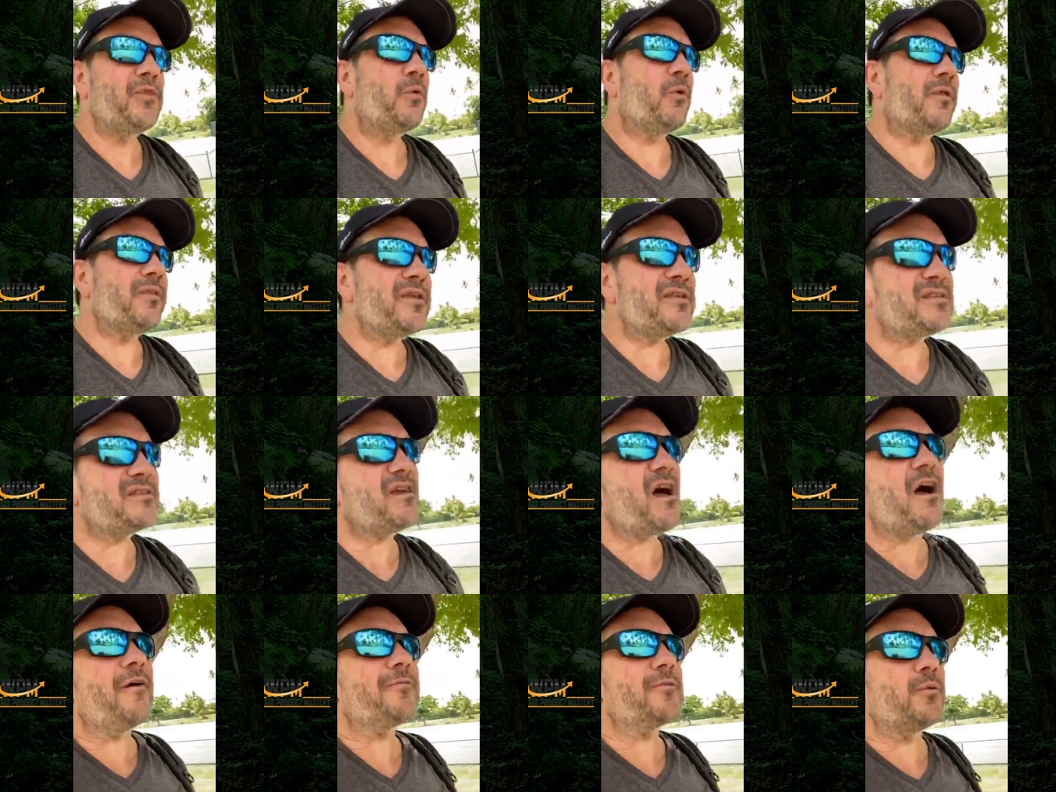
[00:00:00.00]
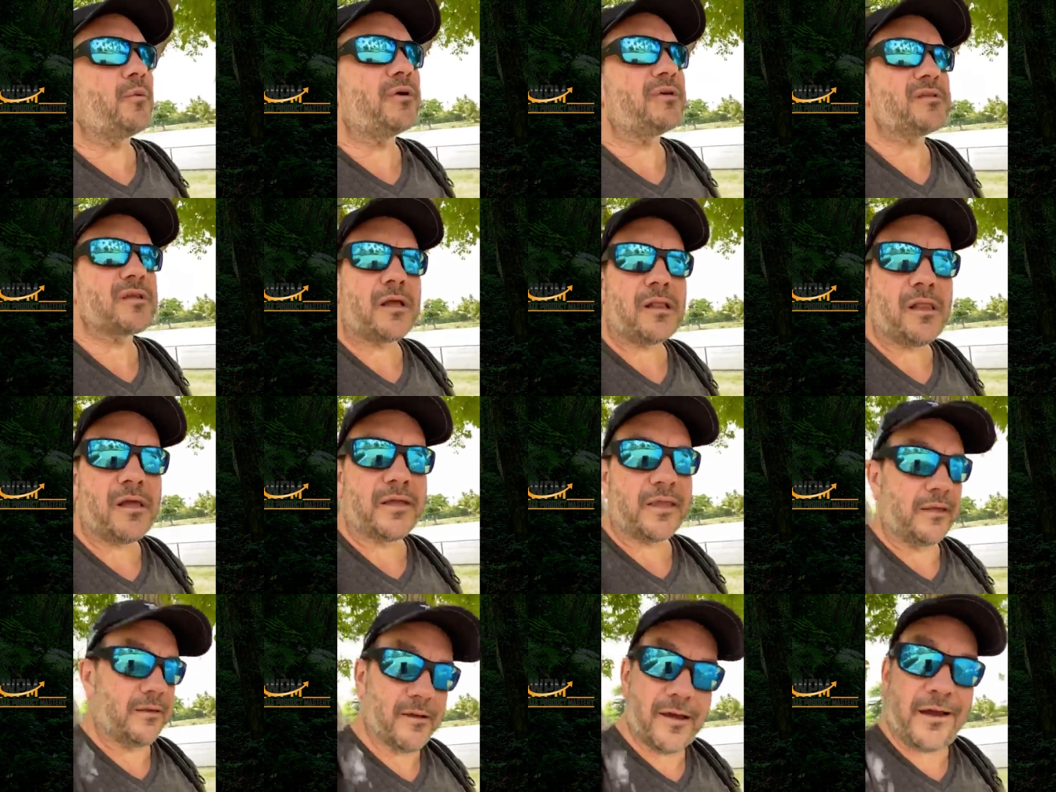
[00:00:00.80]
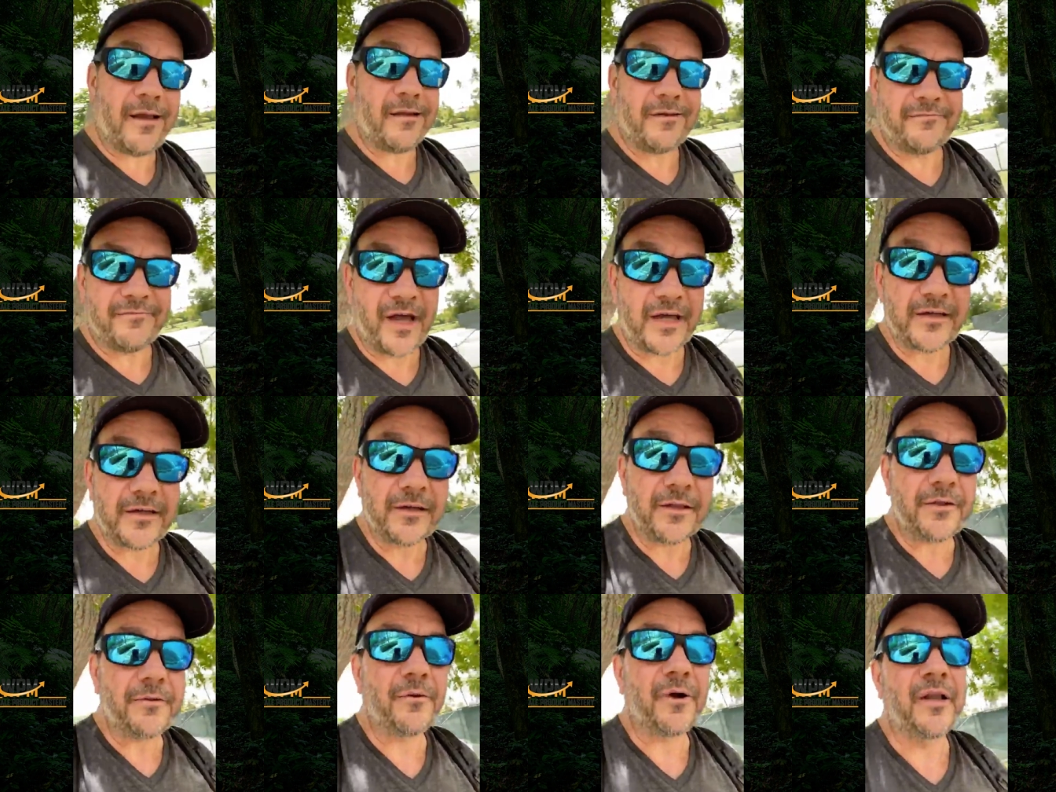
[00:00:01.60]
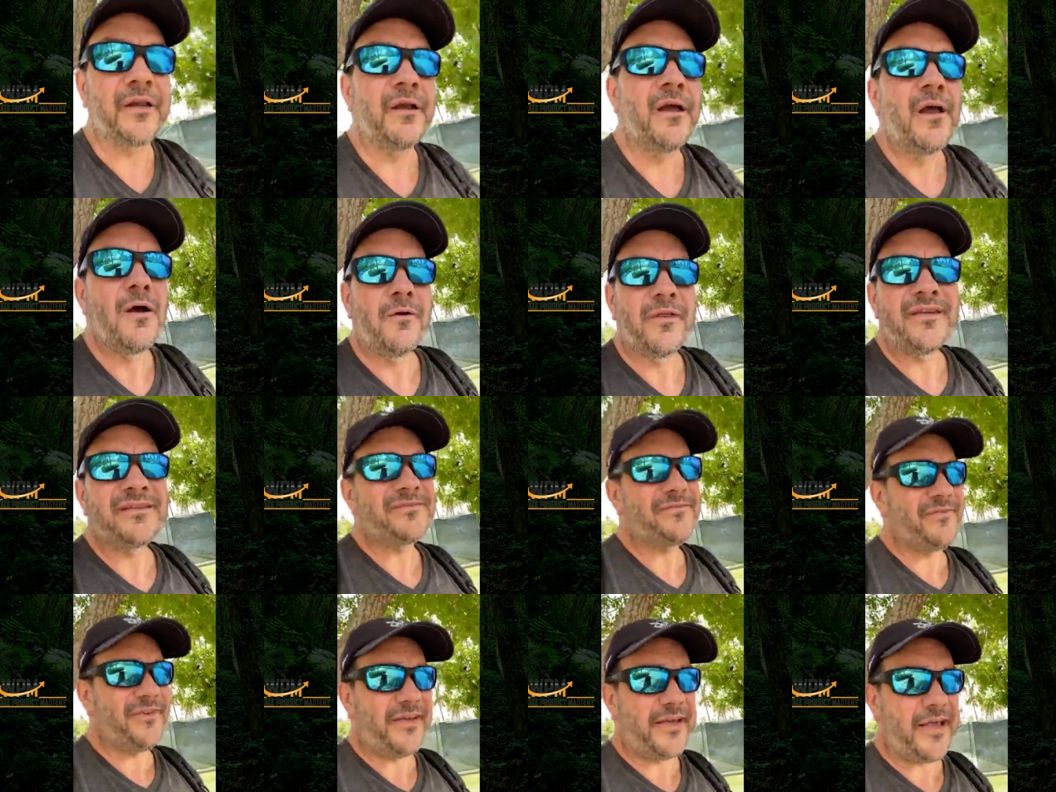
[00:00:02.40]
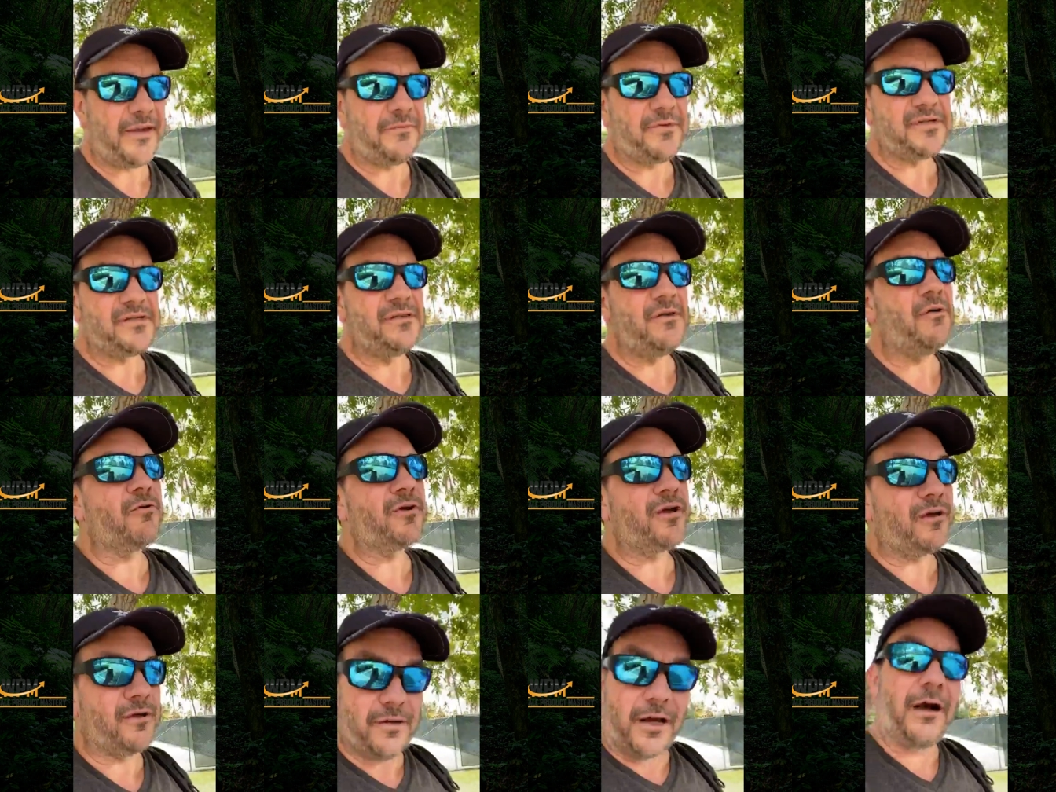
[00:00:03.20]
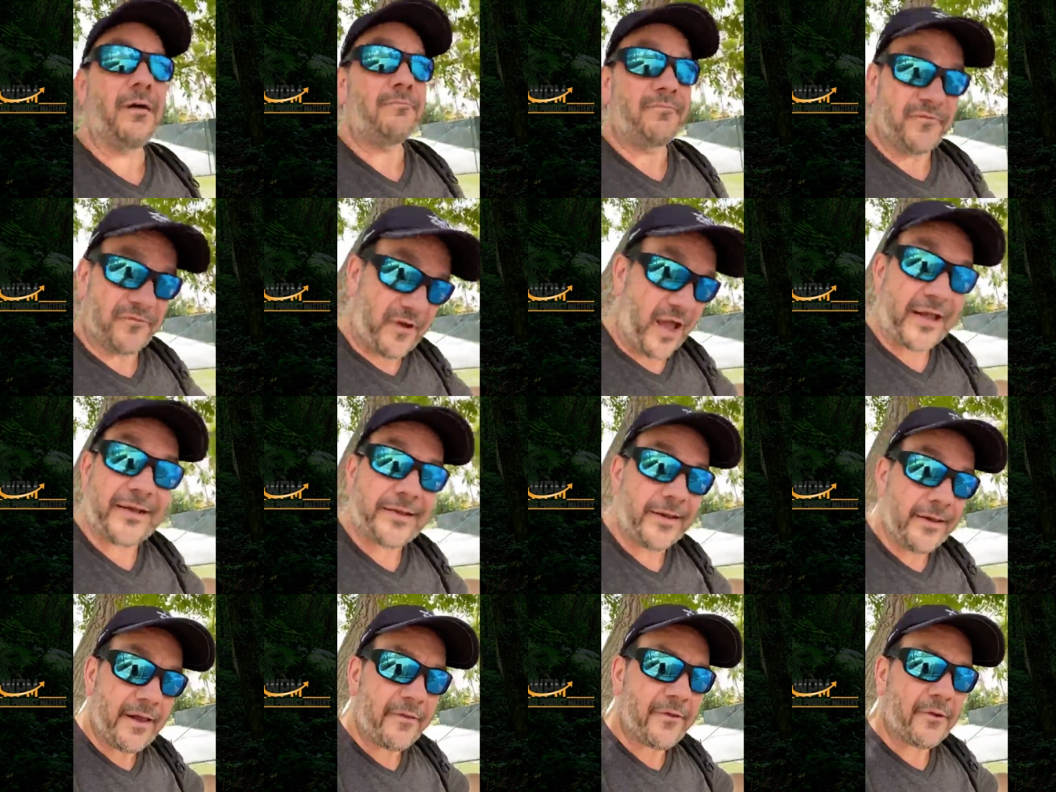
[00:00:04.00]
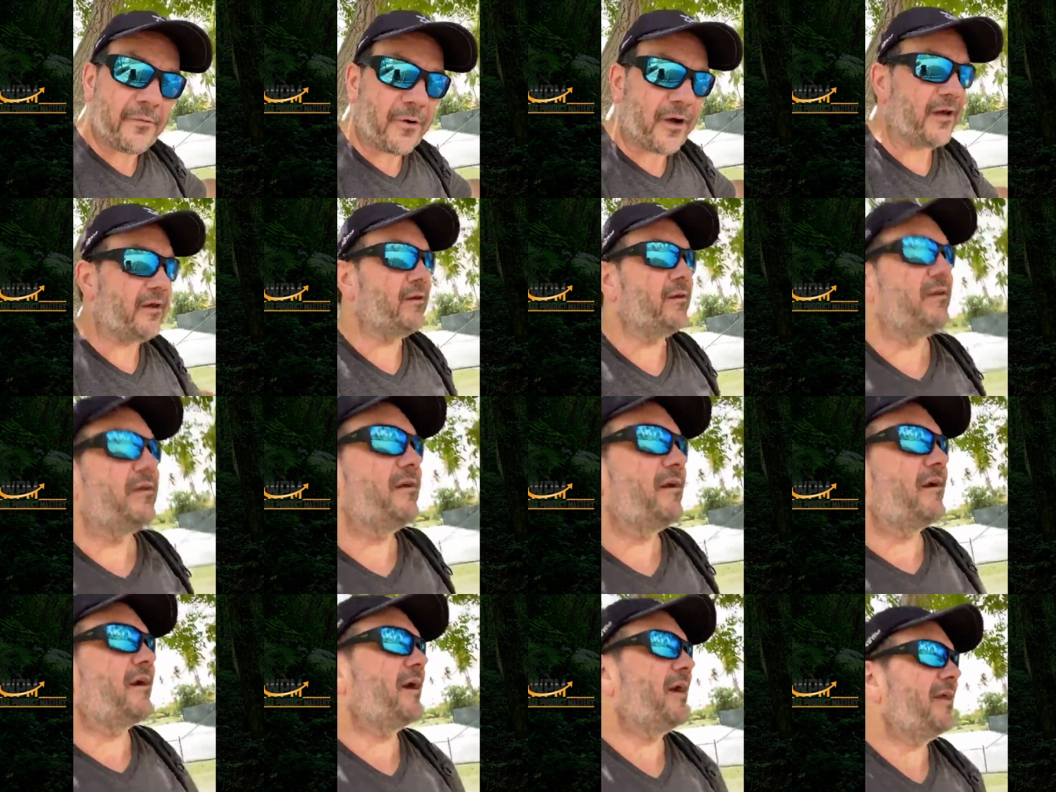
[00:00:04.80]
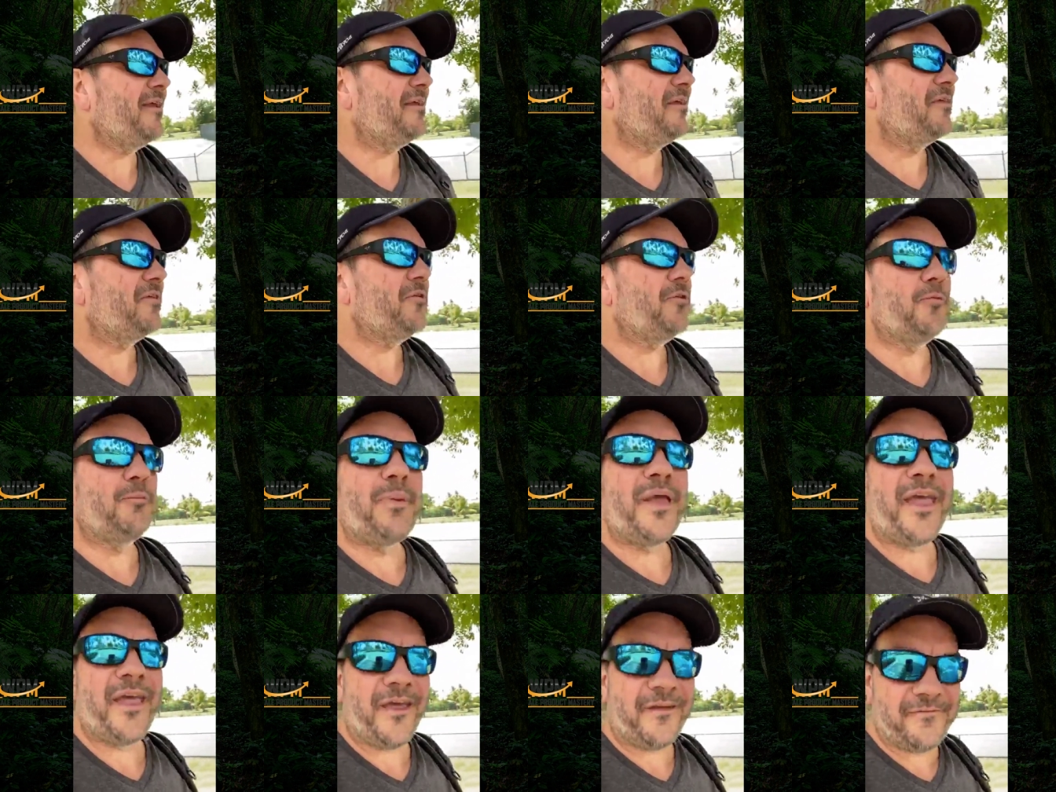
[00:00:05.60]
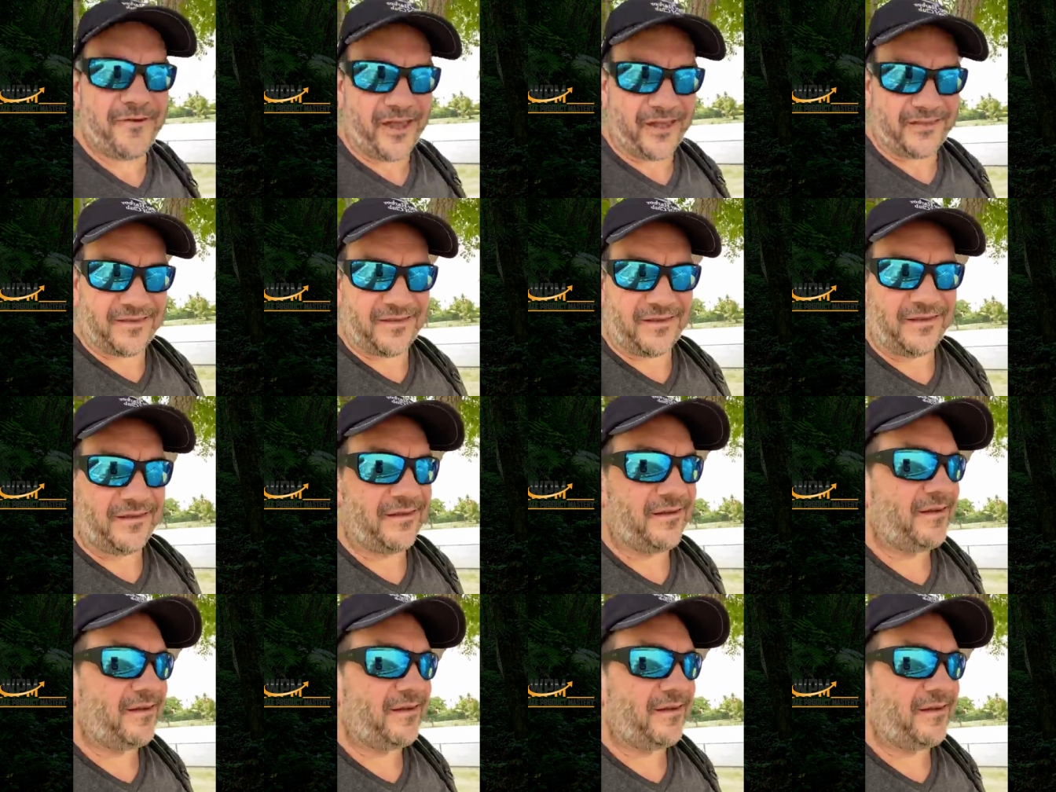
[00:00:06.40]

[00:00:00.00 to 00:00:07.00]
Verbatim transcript: Well, this software is clunky. Huh? Find another one. This VA was no good. Oh, find another one, all right? You pivot.